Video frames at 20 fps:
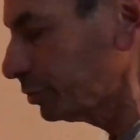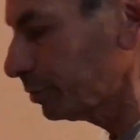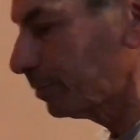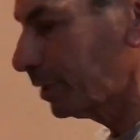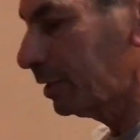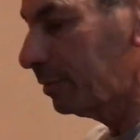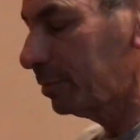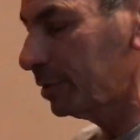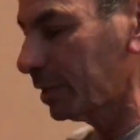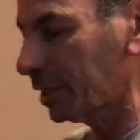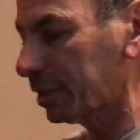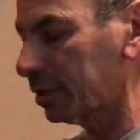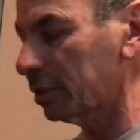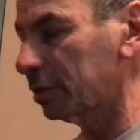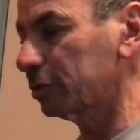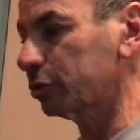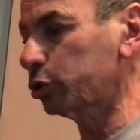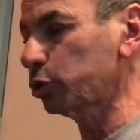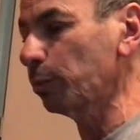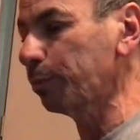maybe, like a
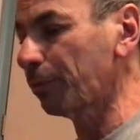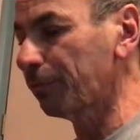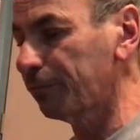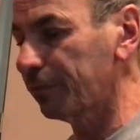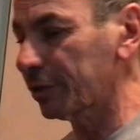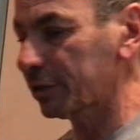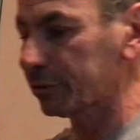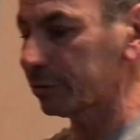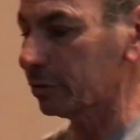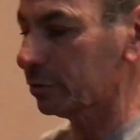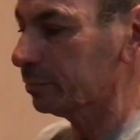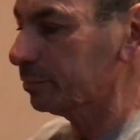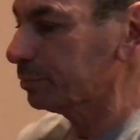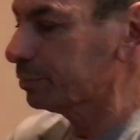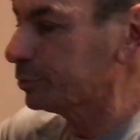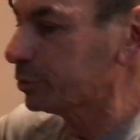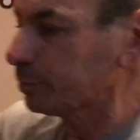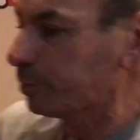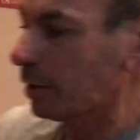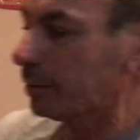Super Victor.
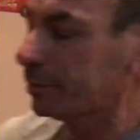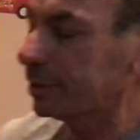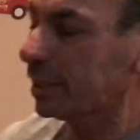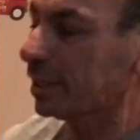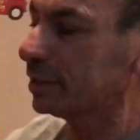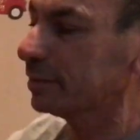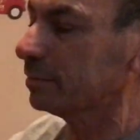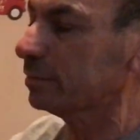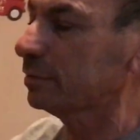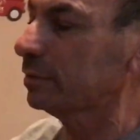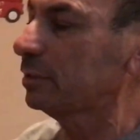It's probably that.